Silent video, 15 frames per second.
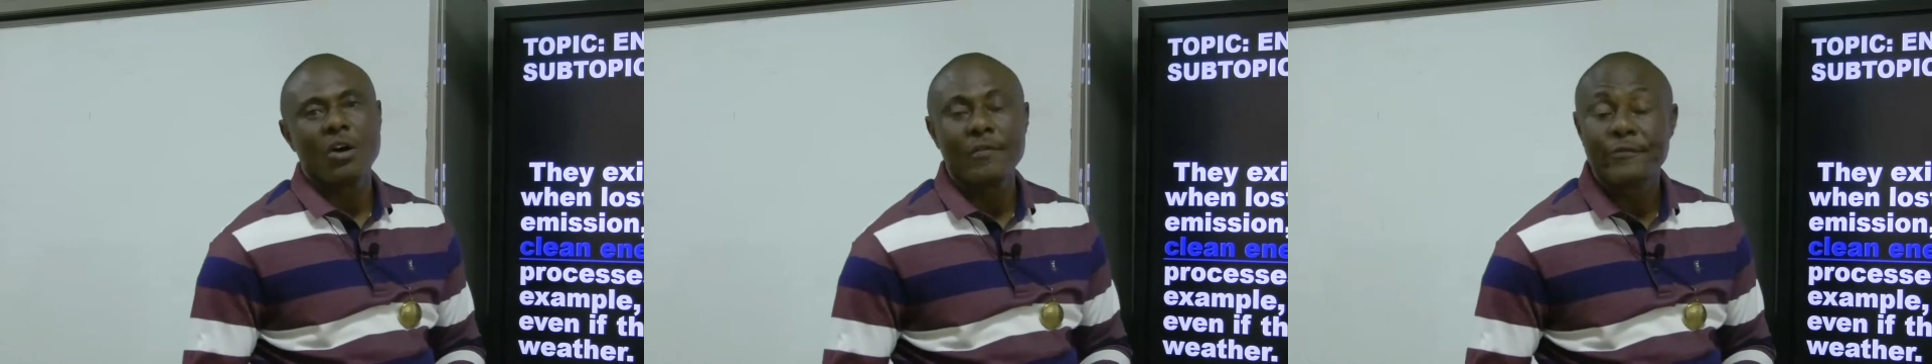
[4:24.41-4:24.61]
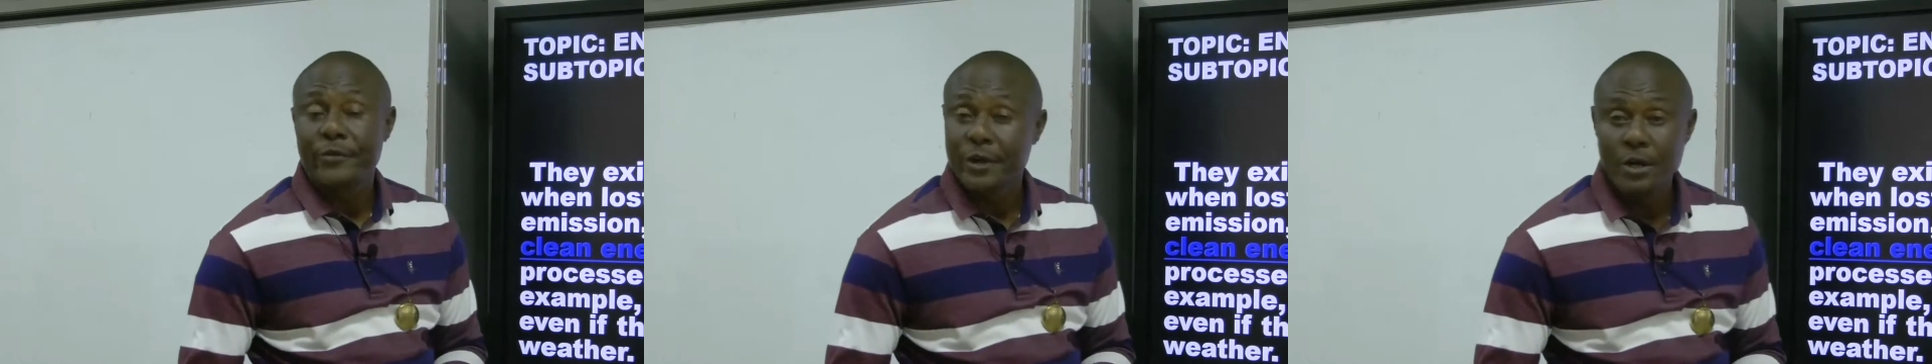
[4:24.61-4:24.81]

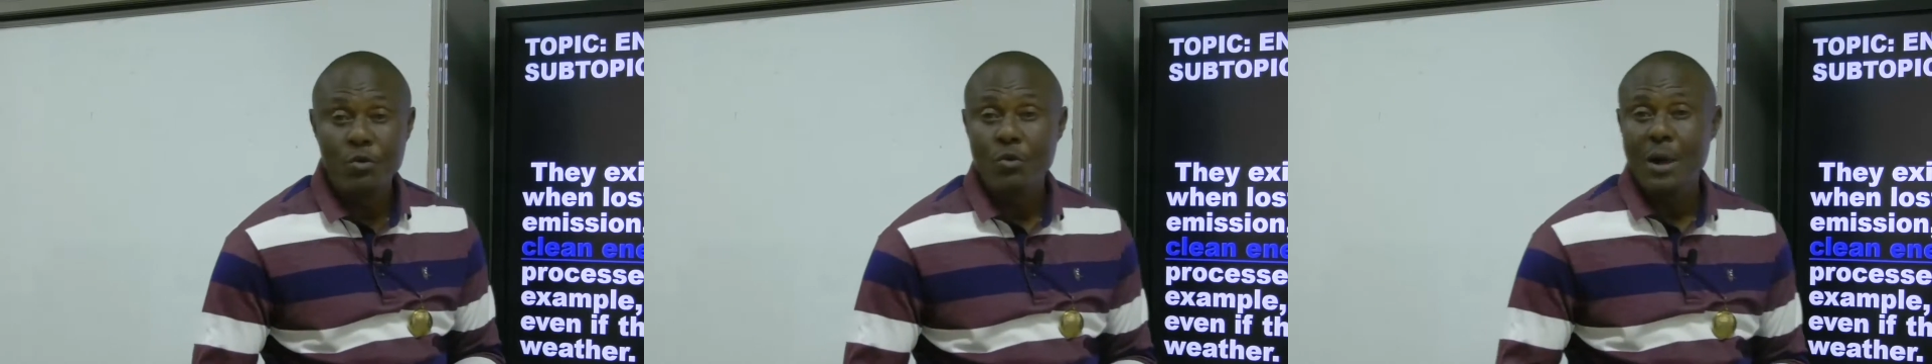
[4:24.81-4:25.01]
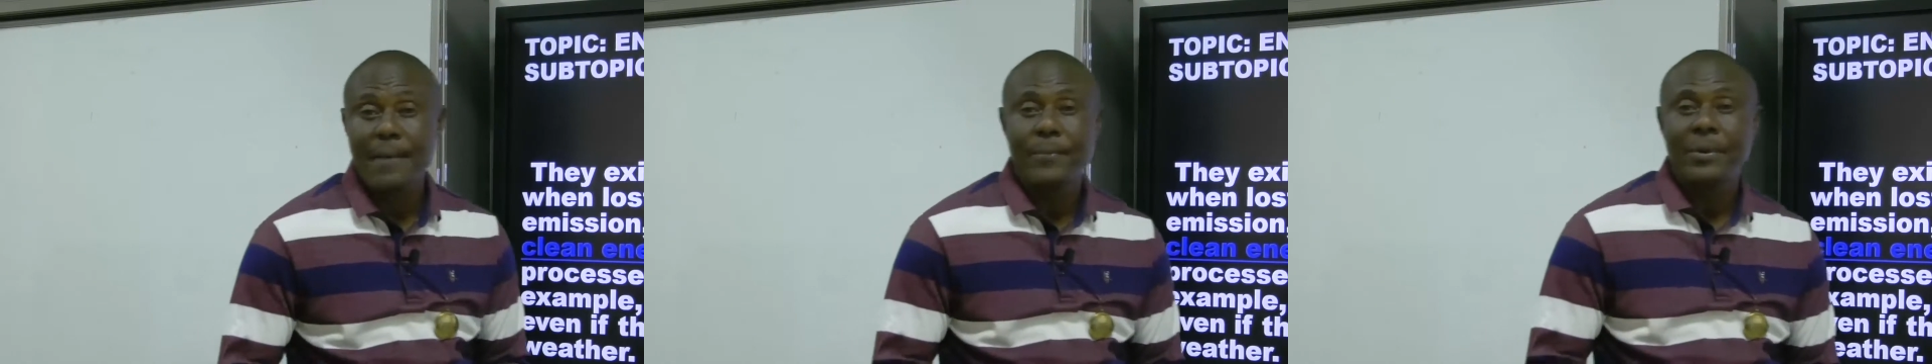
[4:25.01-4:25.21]
of
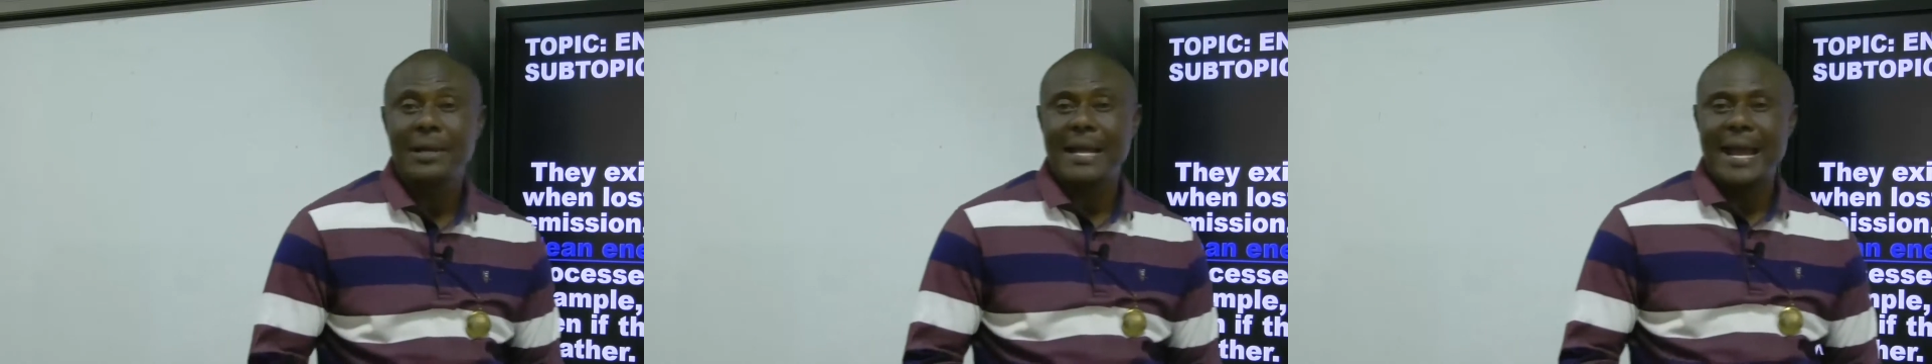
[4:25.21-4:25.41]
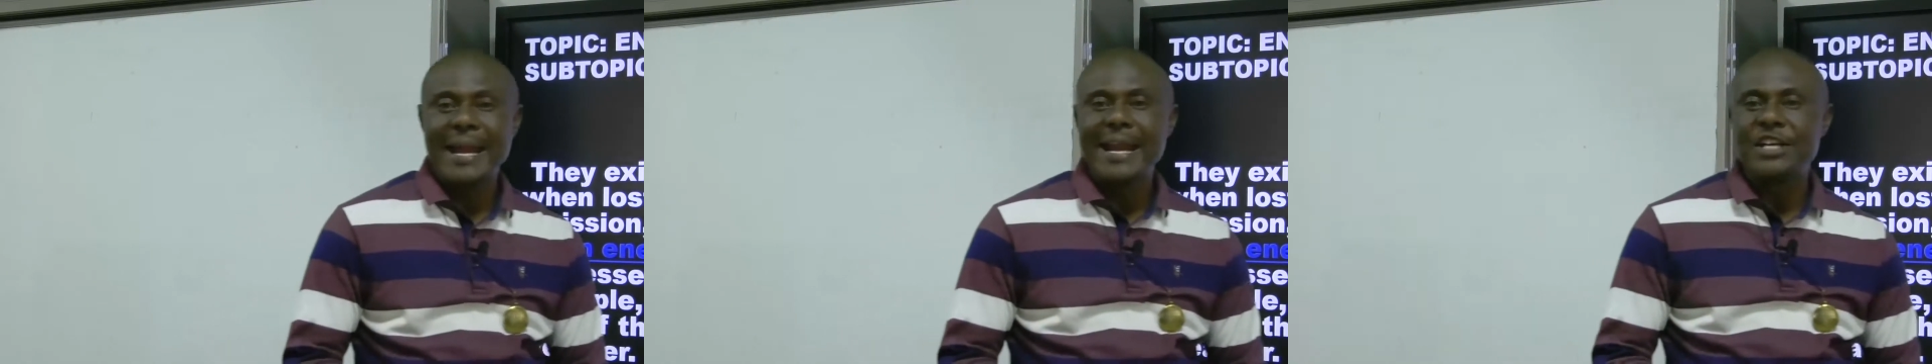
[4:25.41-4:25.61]

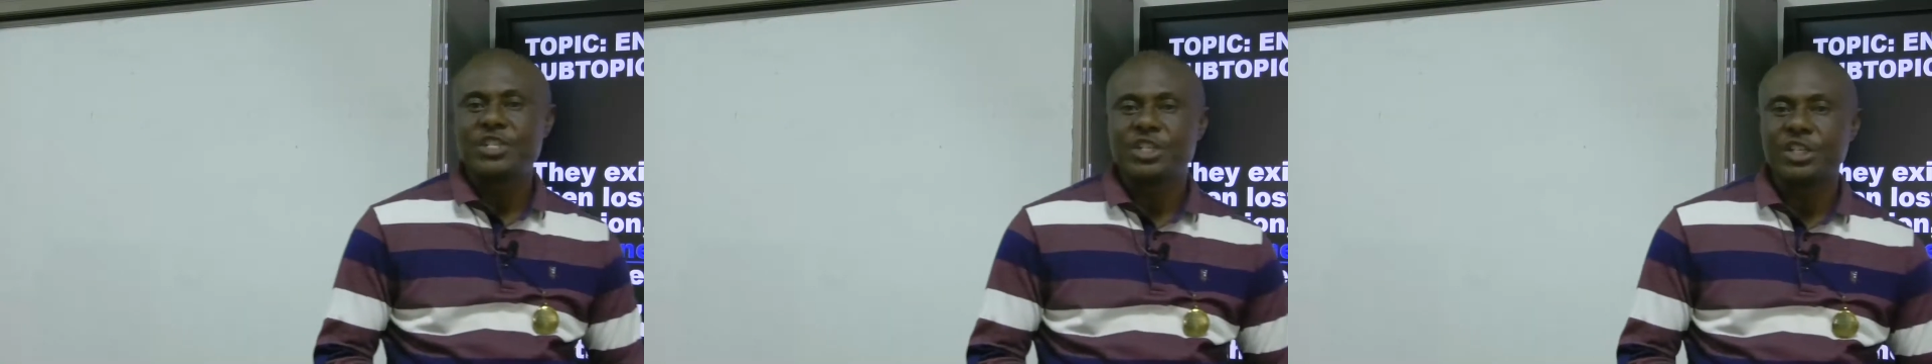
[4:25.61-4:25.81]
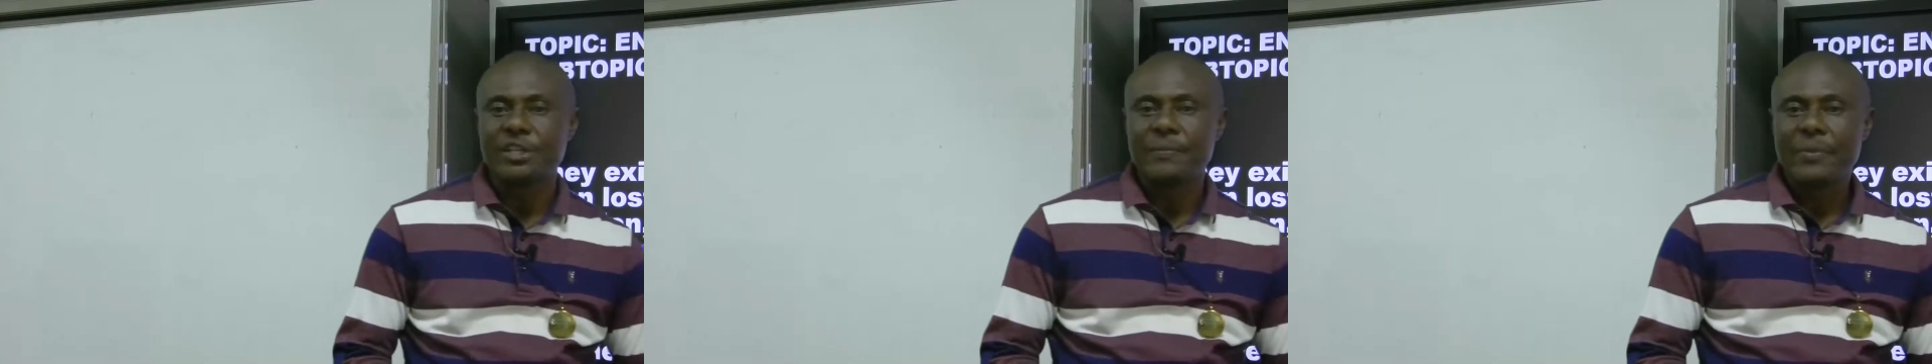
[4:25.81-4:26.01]
renewable
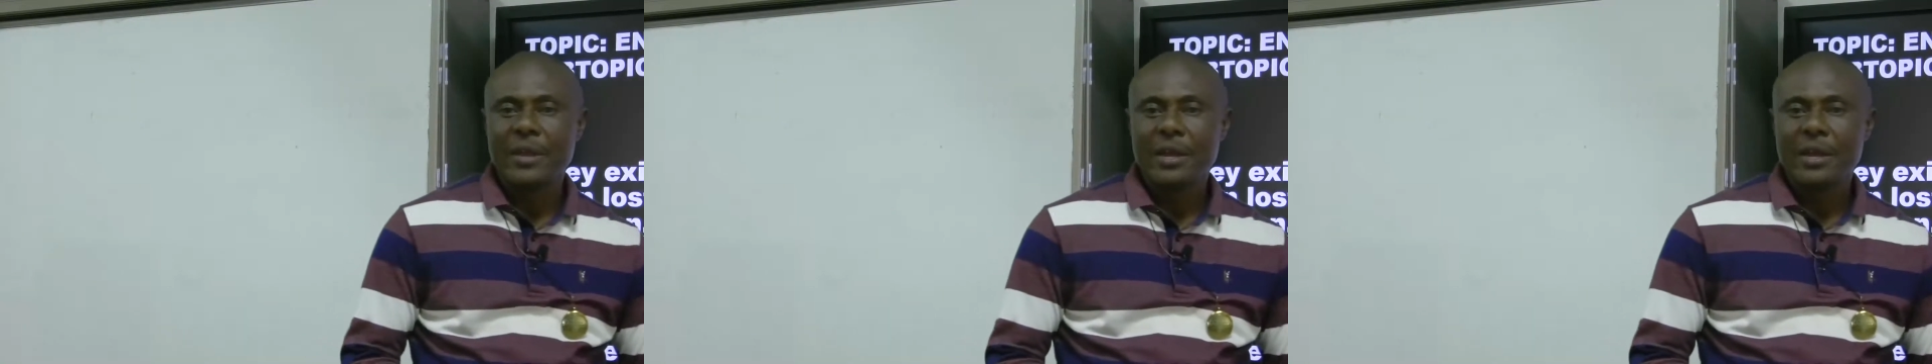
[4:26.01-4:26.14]
energy.